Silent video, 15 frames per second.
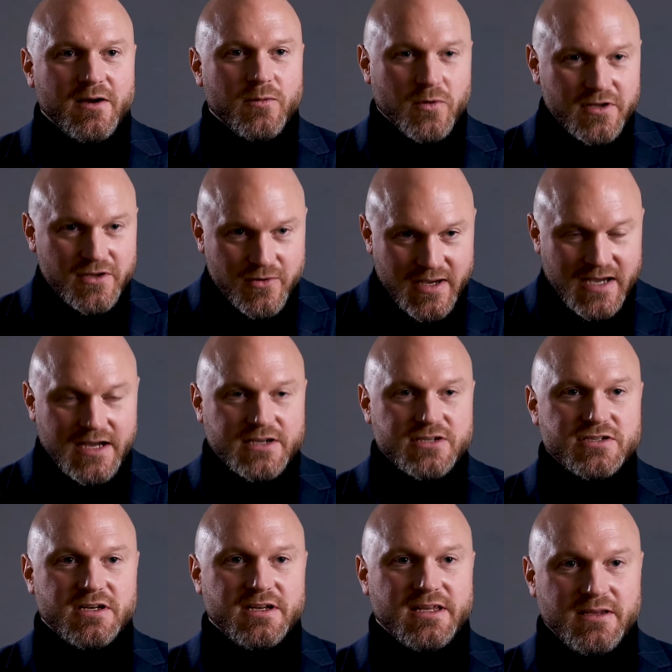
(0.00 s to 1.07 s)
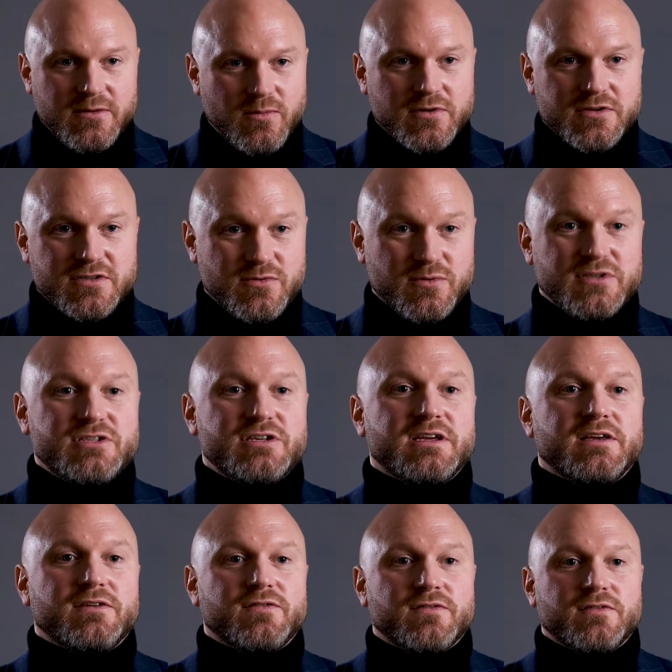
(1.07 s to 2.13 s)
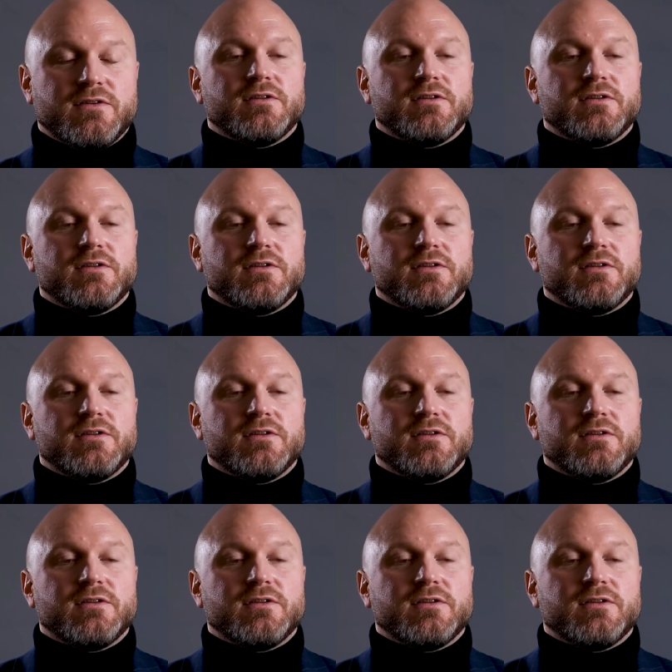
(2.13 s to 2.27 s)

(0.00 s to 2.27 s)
what you actually want to achieve.